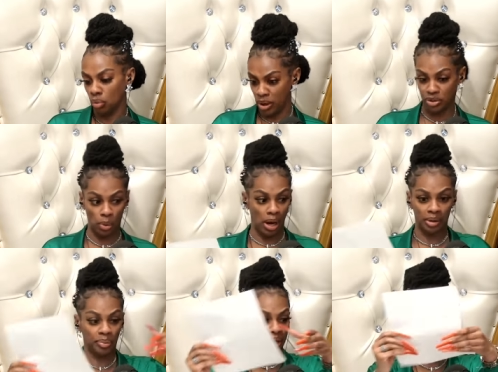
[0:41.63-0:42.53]
Which
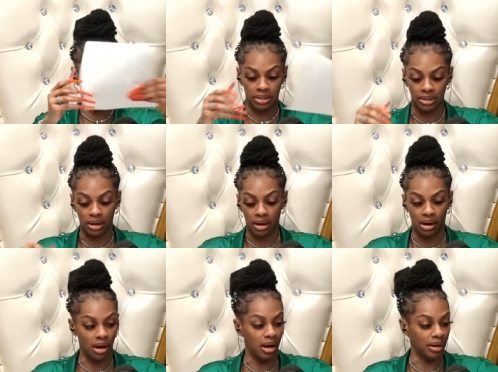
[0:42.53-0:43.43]
one, please?
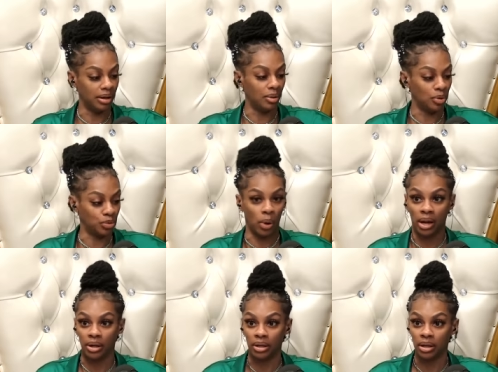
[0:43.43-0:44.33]
Uh uh Which
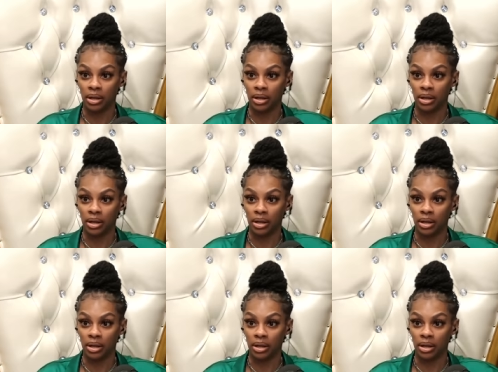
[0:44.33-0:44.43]
one?